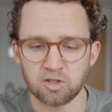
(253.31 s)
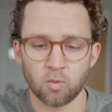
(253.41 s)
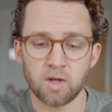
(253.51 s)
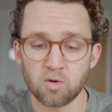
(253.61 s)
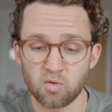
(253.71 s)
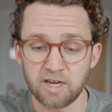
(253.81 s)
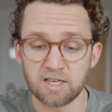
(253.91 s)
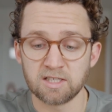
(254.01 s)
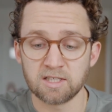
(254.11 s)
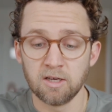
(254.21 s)
So when the
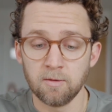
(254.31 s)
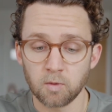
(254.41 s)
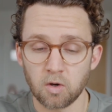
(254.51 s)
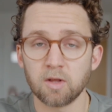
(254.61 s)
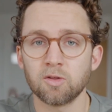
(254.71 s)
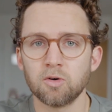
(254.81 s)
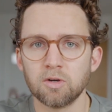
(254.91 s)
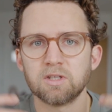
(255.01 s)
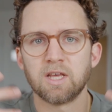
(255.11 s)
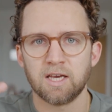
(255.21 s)
reader's going through
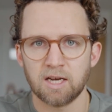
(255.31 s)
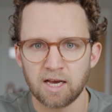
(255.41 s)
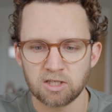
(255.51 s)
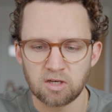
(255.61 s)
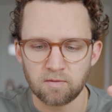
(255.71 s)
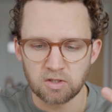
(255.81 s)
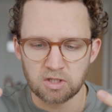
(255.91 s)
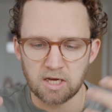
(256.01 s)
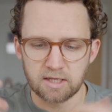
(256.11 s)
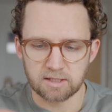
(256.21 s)
it, they can actually
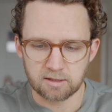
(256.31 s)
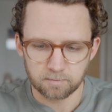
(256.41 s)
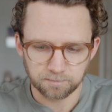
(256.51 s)
visualize it.